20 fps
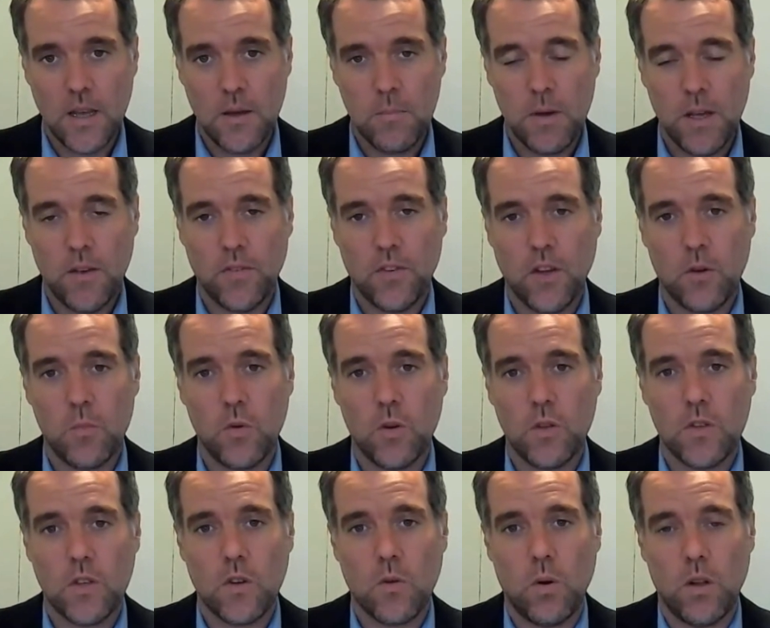But if
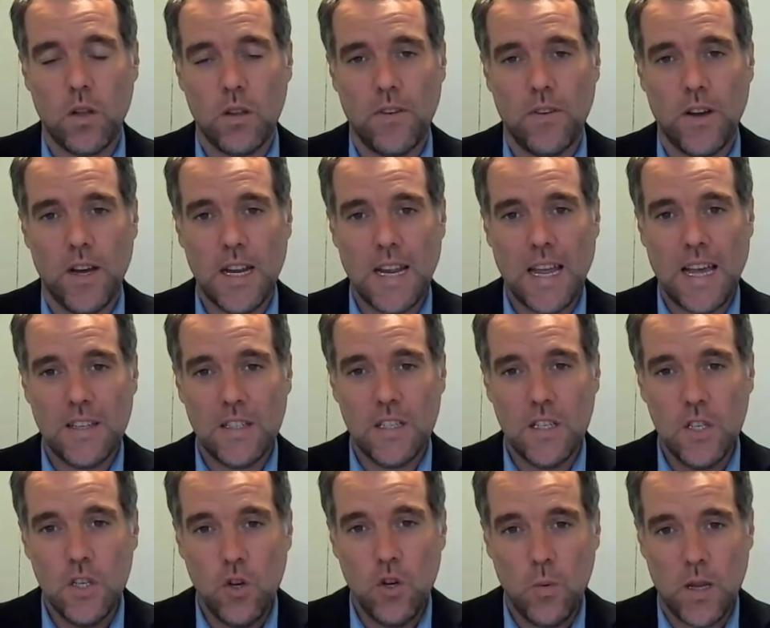someone's qualifying as a
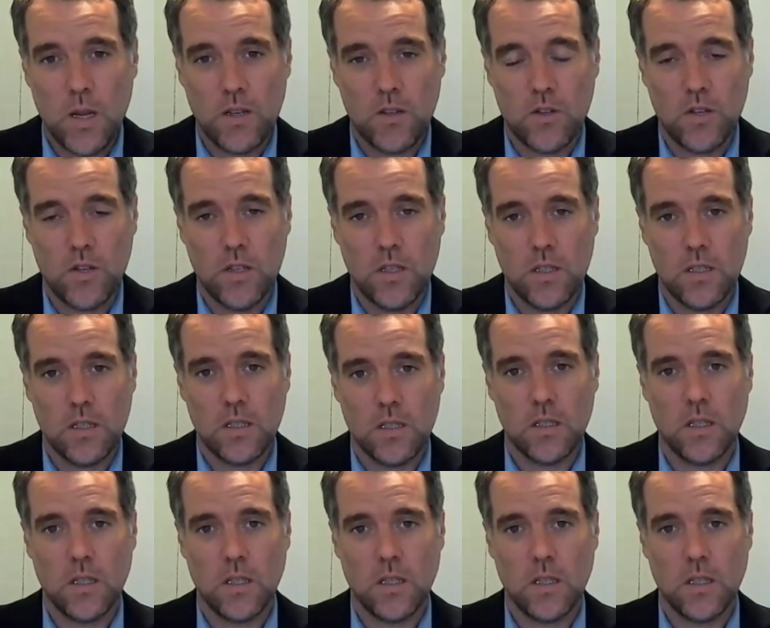new entrant,